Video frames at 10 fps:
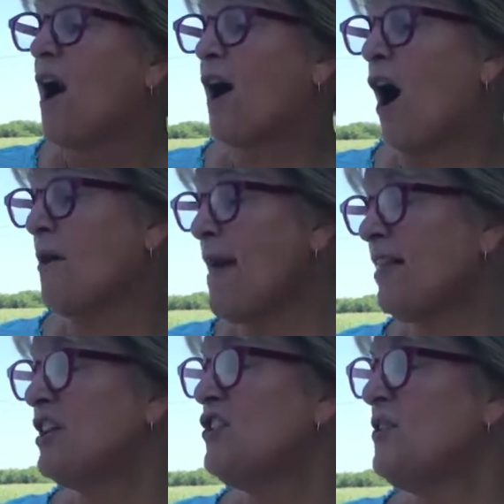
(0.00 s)

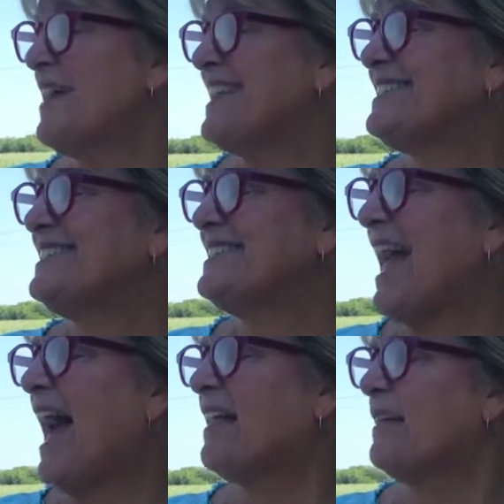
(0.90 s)
Carmela knew
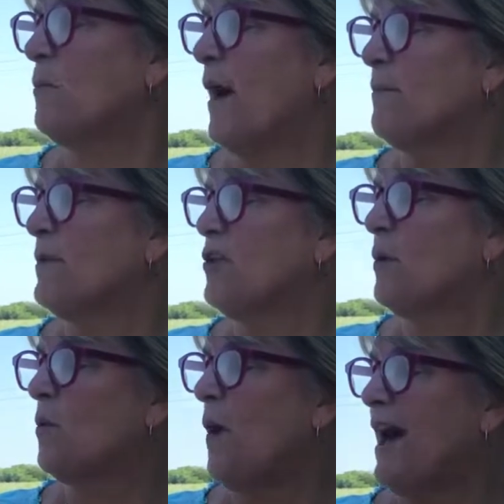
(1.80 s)
exactly what
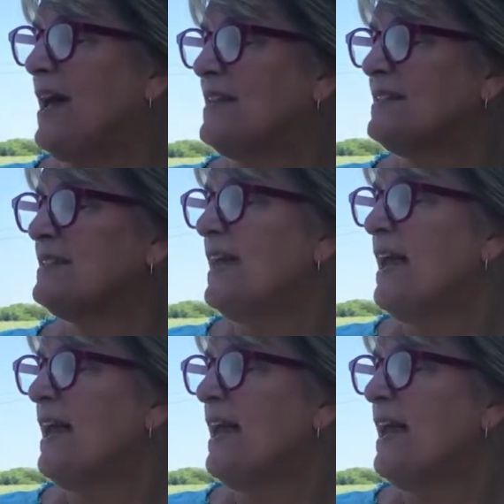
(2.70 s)
manure was,